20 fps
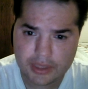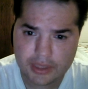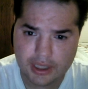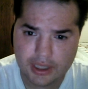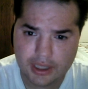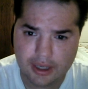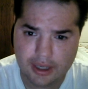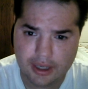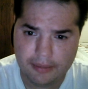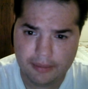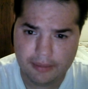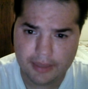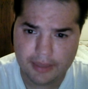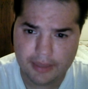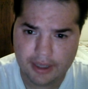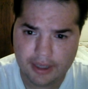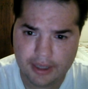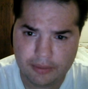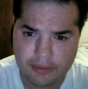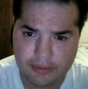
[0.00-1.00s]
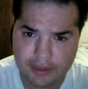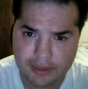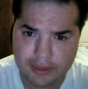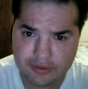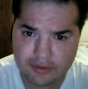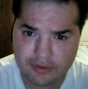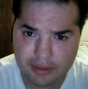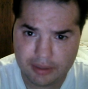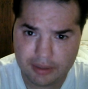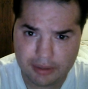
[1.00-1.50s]
I don't believe I'm
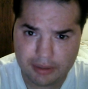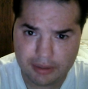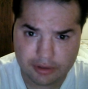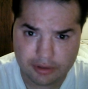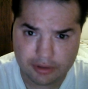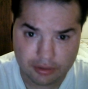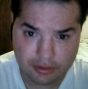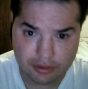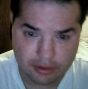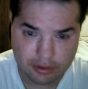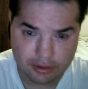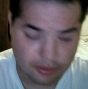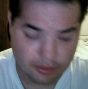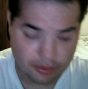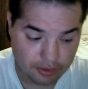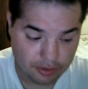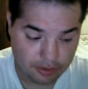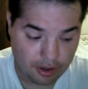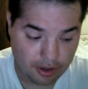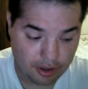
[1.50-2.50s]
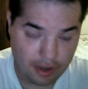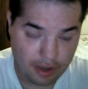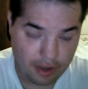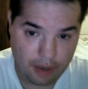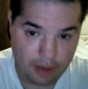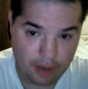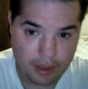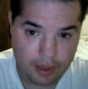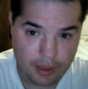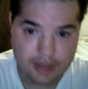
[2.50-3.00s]
going to be able to lose all
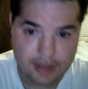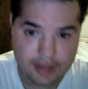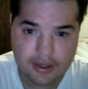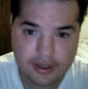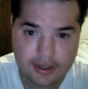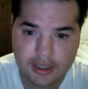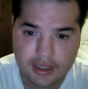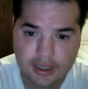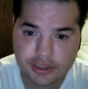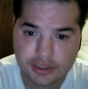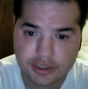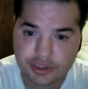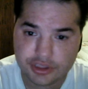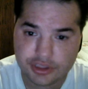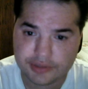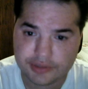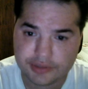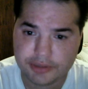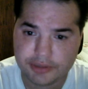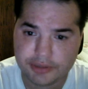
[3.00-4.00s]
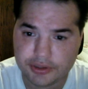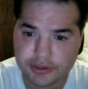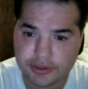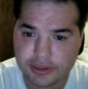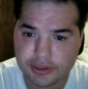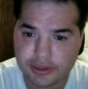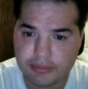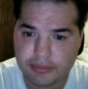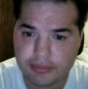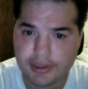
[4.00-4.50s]
that weight just from
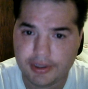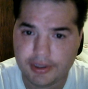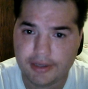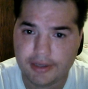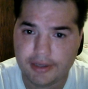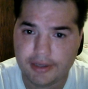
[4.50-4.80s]
juicing, but